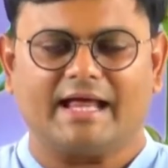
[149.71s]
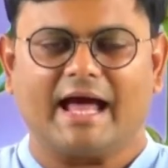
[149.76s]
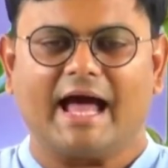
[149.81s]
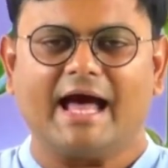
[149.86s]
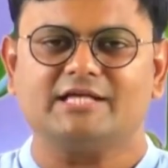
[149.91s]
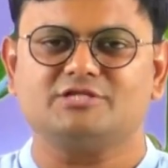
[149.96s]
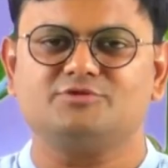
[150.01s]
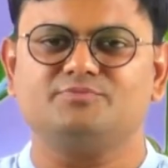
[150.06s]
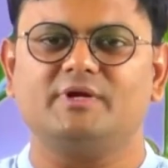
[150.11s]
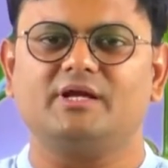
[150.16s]

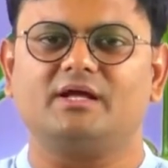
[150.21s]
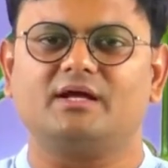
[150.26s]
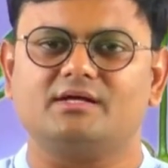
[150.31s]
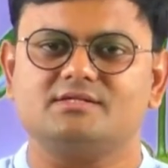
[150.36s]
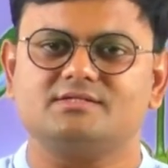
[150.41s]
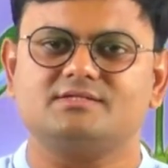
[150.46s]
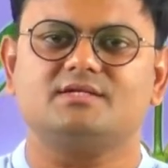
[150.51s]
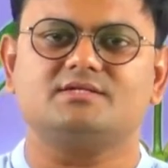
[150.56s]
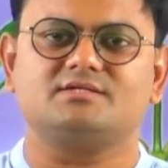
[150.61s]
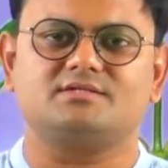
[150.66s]
has been
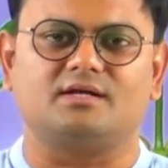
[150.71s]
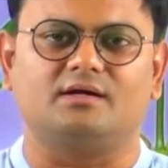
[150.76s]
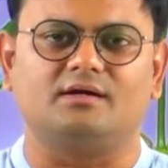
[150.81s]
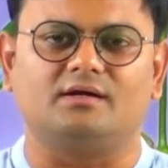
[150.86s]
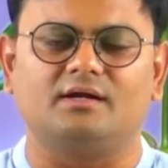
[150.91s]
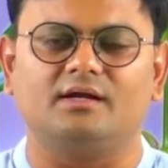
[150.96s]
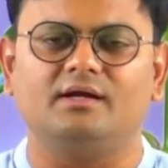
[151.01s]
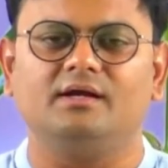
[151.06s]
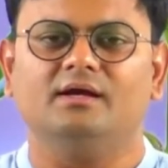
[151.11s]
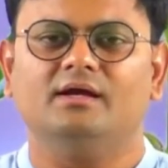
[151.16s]

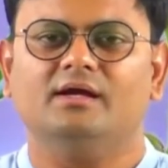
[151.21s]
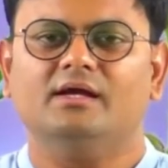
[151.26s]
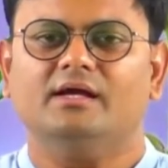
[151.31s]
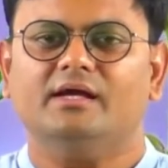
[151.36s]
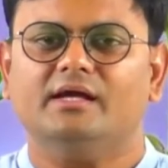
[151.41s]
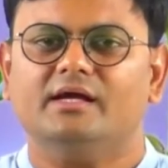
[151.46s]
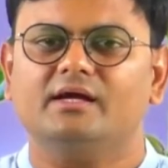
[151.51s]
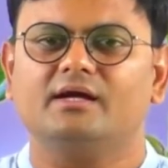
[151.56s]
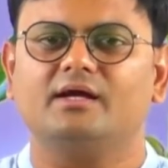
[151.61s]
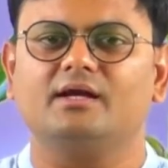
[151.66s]
consistently
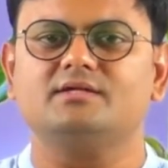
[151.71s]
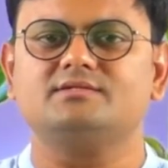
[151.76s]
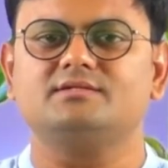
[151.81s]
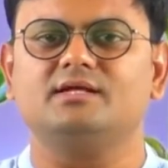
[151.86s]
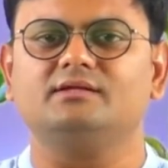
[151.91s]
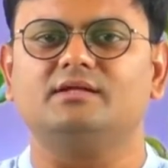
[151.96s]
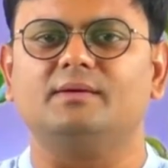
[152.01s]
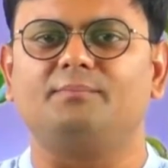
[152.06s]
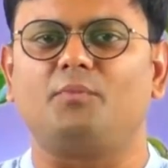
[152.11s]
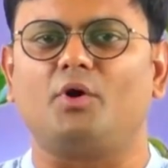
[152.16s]

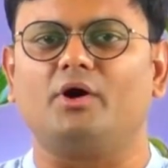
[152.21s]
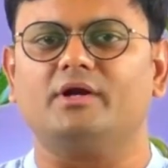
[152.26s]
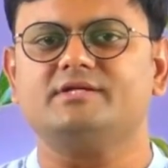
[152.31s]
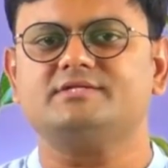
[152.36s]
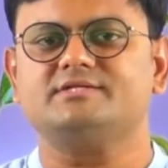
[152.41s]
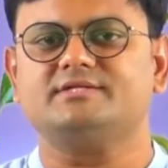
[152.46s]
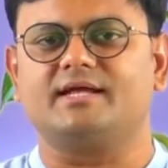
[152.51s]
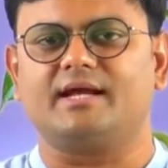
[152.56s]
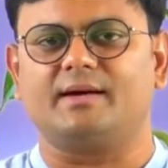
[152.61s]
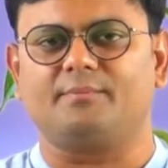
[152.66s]
increasing the
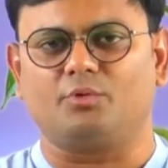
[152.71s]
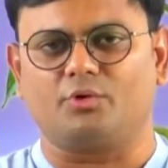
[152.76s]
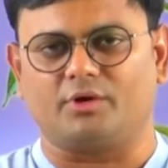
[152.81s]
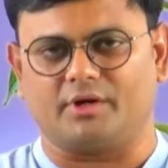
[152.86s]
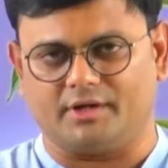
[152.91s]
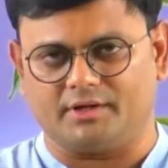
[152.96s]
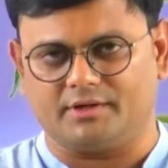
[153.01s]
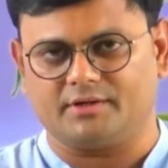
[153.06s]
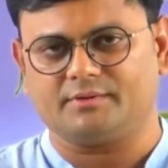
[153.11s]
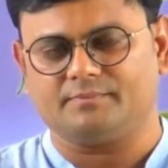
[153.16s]
policy
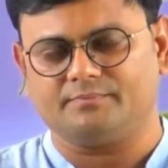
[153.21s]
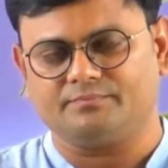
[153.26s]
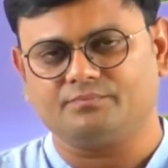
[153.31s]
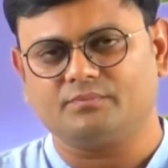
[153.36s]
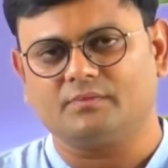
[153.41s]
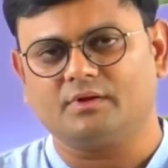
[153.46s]
repo rate.